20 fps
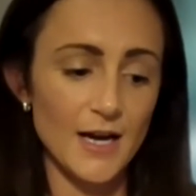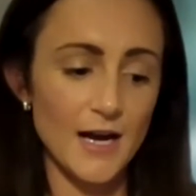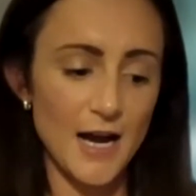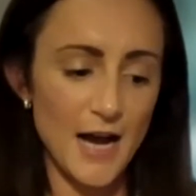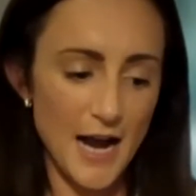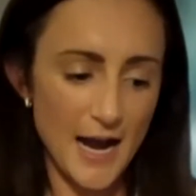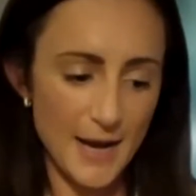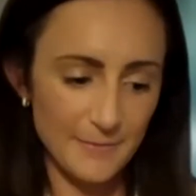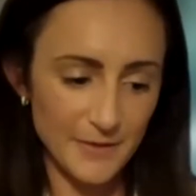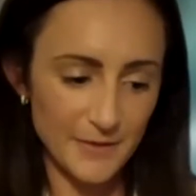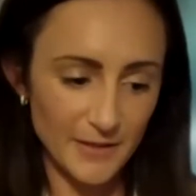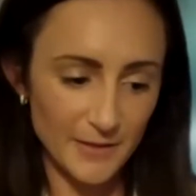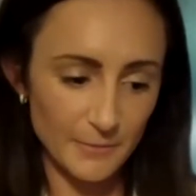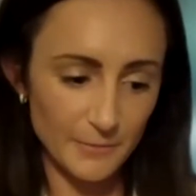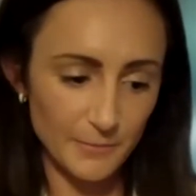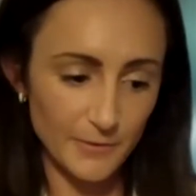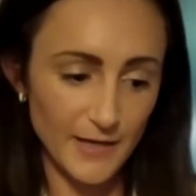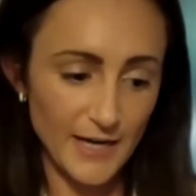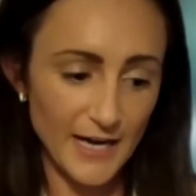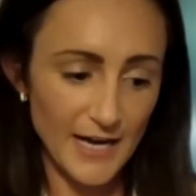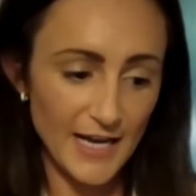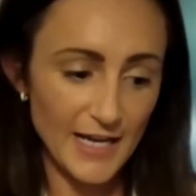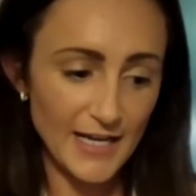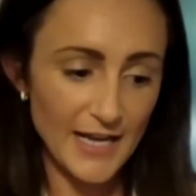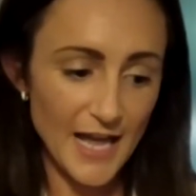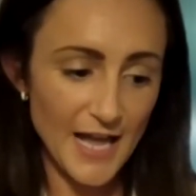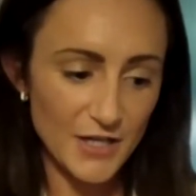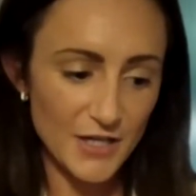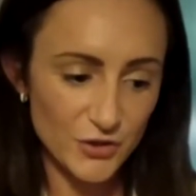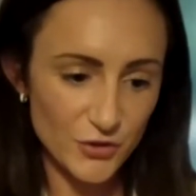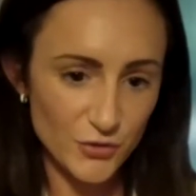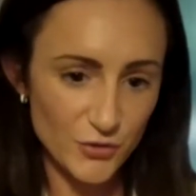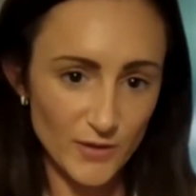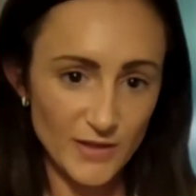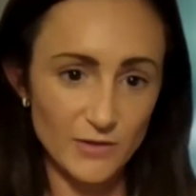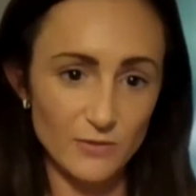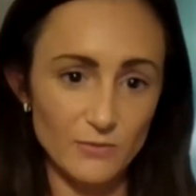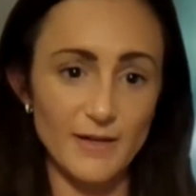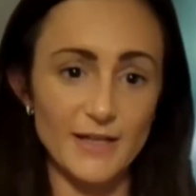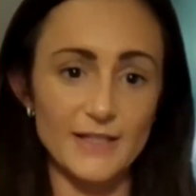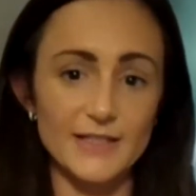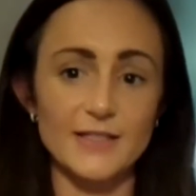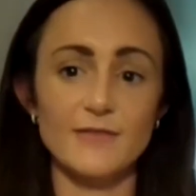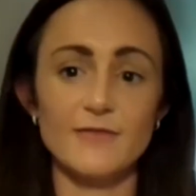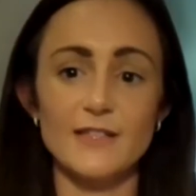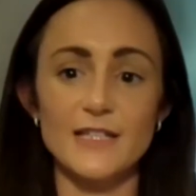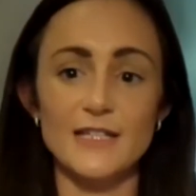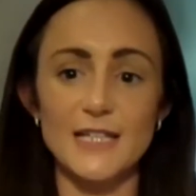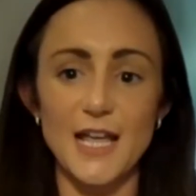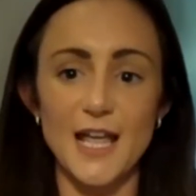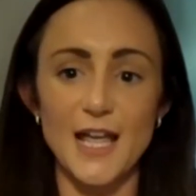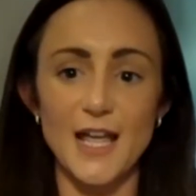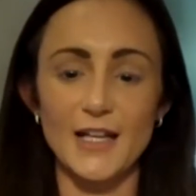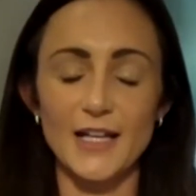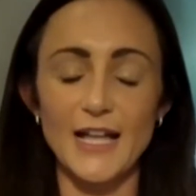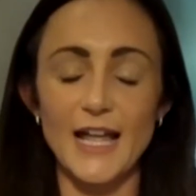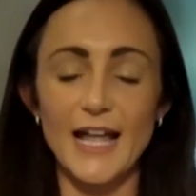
I'm going to pray and enjoy the rest of the day.